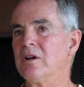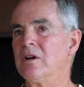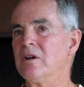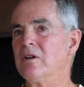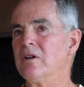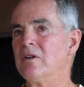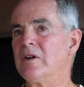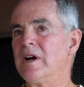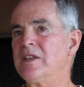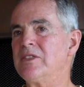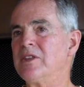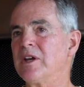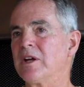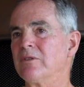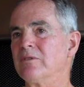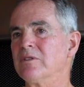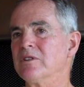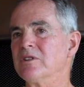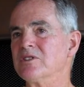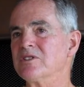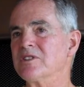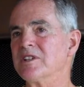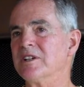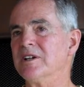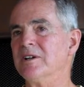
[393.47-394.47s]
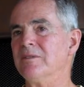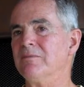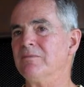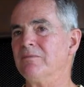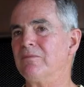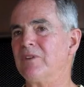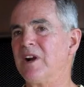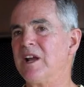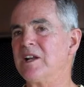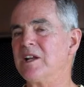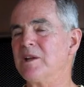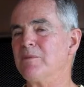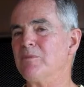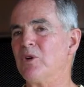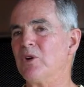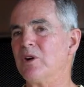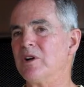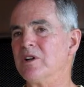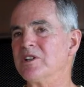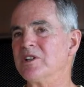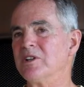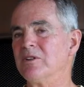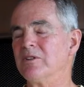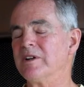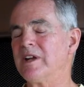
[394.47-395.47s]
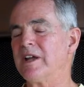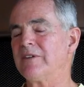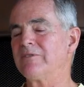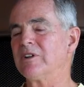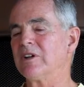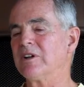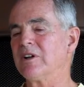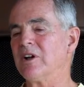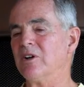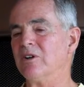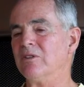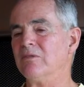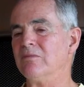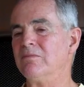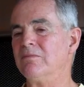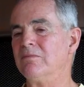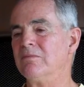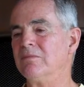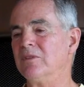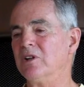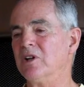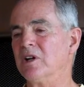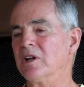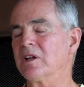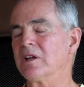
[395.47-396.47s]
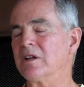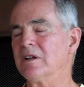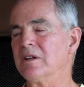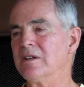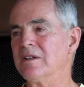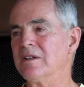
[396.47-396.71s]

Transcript: No, I think it was Randy Moore too. I'd have to go look,